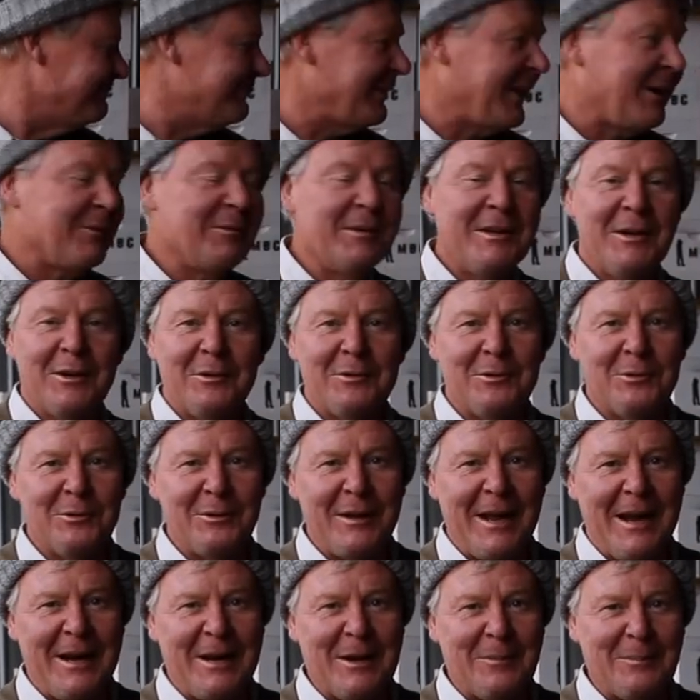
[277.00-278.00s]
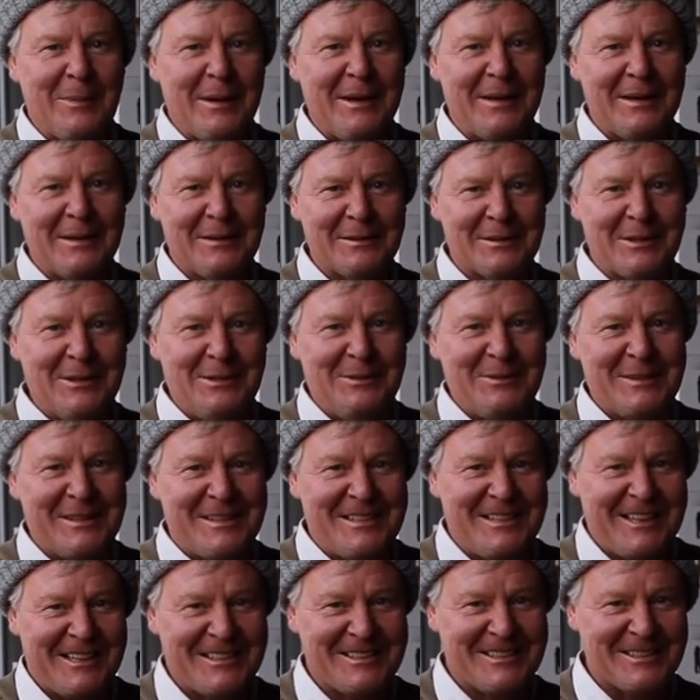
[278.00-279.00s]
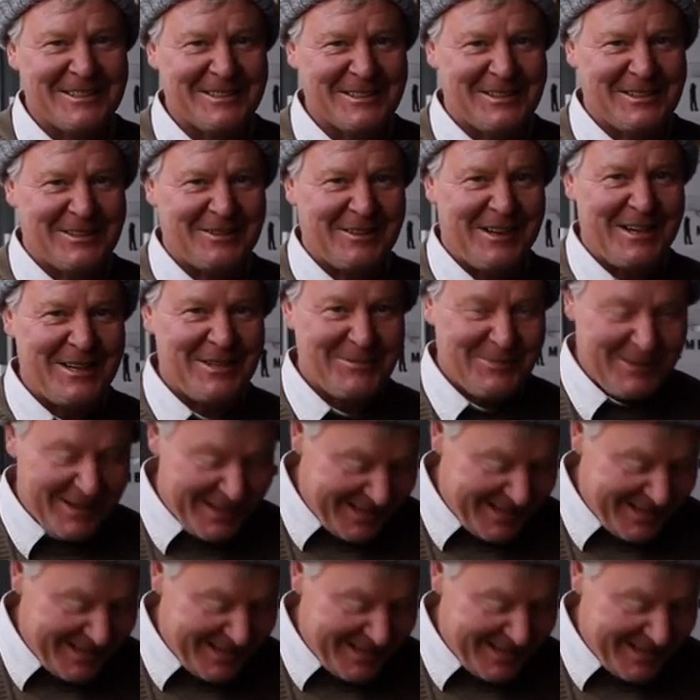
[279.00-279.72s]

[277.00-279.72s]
But I think I threw that in the bin because it was such a disgrace. But